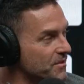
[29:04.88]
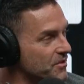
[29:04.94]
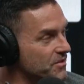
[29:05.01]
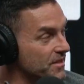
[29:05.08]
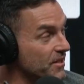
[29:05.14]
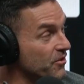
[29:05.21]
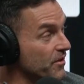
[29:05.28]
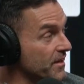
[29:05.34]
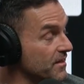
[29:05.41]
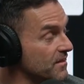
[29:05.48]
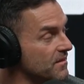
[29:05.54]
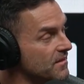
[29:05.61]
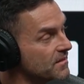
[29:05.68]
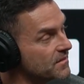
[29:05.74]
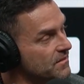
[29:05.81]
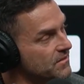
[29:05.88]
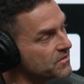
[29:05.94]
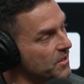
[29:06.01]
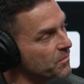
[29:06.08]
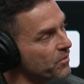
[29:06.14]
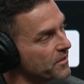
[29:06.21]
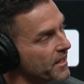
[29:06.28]
just hearing
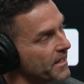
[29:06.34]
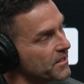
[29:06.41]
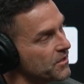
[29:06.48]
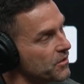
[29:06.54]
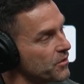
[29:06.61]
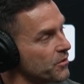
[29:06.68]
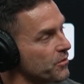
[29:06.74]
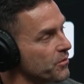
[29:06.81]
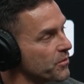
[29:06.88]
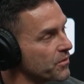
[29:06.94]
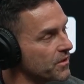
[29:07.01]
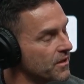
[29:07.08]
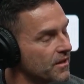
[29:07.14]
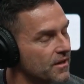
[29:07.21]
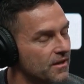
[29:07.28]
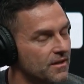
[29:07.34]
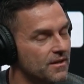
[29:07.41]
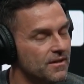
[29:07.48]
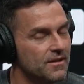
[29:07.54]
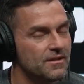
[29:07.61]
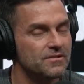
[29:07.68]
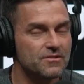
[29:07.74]
someone like you,
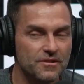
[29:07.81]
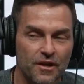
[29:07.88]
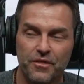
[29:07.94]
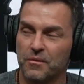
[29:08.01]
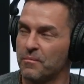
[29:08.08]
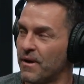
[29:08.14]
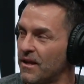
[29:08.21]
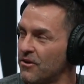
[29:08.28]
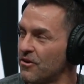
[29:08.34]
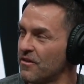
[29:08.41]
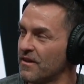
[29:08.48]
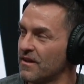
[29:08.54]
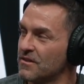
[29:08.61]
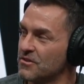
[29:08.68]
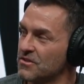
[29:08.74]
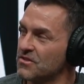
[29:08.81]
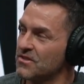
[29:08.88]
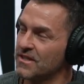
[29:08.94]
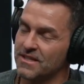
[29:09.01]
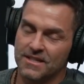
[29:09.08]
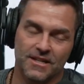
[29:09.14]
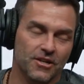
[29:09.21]
it's nothing better than just
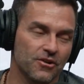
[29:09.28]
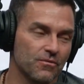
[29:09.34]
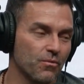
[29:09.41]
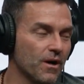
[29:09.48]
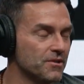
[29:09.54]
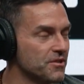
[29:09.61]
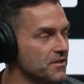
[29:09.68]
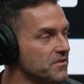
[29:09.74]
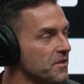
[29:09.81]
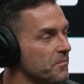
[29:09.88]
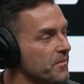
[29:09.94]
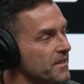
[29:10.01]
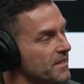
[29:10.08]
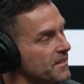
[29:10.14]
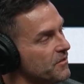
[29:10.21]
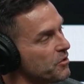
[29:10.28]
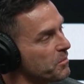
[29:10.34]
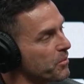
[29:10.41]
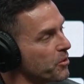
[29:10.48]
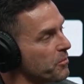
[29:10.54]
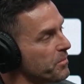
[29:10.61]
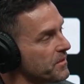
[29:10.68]
sitting here and watching somebody in their
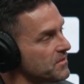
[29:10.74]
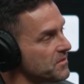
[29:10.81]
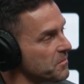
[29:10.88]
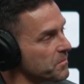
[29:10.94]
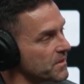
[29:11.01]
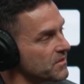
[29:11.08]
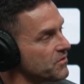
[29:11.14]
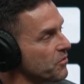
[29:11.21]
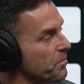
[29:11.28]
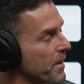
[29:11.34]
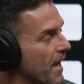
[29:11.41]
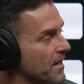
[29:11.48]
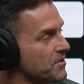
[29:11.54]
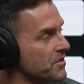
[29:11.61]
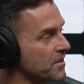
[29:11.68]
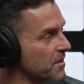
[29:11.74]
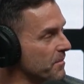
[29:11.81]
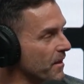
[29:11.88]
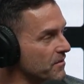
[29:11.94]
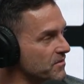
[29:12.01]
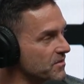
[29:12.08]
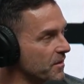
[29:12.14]
purpose and be so passionate
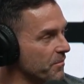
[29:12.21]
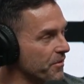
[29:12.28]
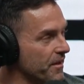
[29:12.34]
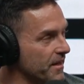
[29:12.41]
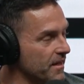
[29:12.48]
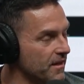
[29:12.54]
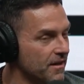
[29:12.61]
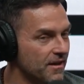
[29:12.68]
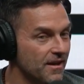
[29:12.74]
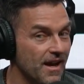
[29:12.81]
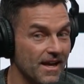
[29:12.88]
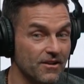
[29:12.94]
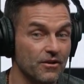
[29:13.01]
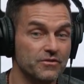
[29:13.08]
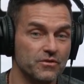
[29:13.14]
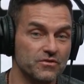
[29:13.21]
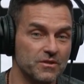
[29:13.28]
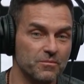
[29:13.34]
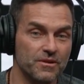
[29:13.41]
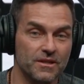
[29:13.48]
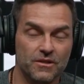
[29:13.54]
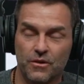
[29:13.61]
about something, and also
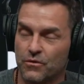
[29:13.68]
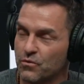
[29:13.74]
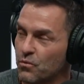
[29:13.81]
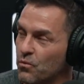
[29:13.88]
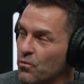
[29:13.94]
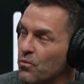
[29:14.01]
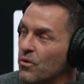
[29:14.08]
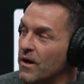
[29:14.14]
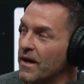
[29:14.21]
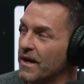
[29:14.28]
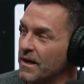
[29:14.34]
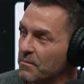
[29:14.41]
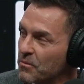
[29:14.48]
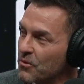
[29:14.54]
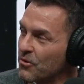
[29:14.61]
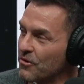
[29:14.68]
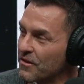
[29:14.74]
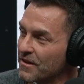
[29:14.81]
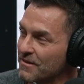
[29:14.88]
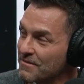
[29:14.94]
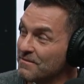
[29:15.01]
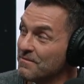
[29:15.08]
someone that knows way more
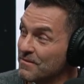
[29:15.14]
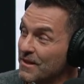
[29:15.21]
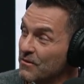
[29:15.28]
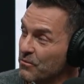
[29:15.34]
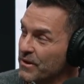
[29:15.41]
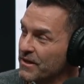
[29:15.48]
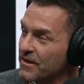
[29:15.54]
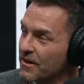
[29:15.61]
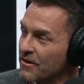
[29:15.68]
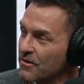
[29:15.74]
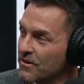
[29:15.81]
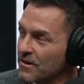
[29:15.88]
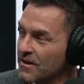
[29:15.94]
than we know.